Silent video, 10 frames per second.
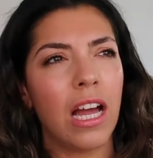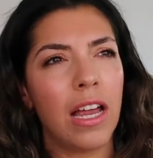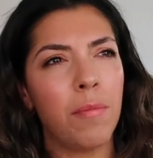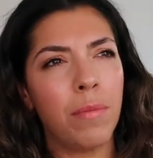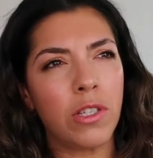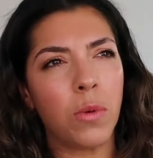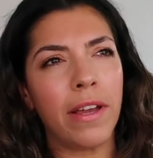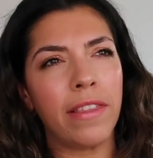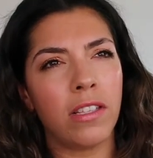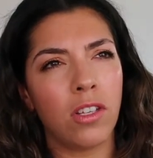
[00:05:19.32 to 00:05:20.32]
in
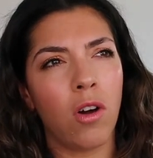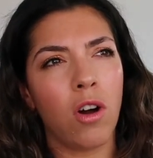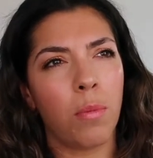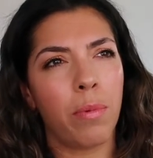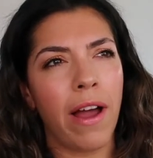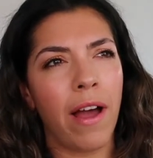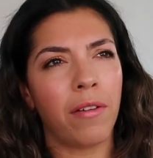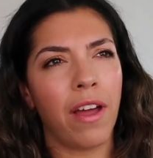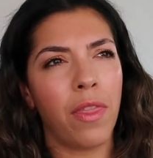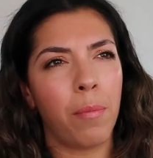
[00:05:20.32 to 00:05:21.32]
between the dark
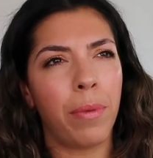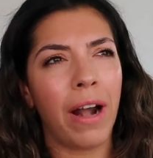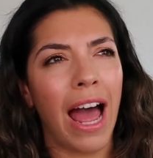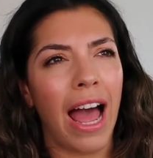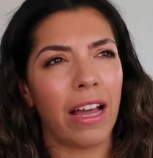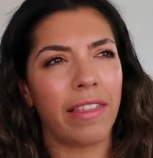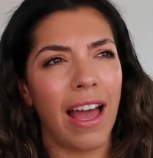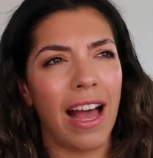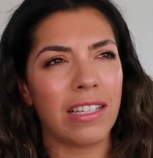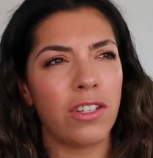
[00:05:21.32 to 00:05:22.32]
brown and the black
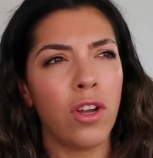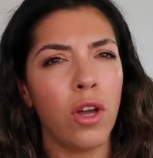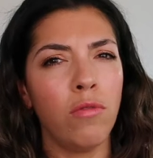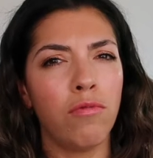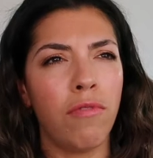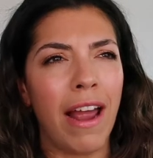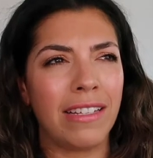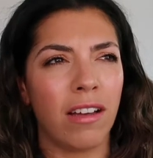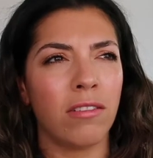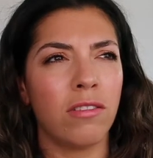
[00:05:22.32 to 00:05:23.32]
that has no
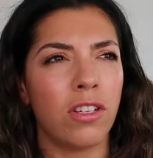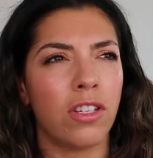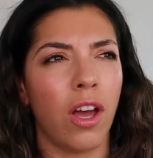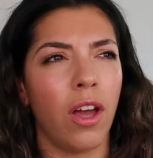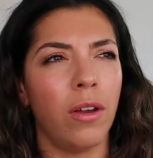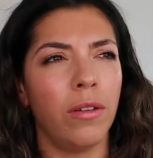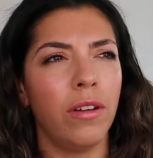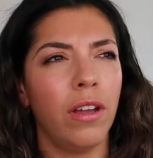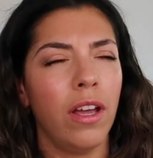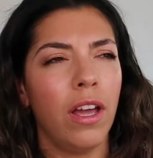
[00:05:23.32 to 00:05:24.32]
red
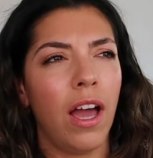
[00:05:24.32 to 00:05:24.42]
undertone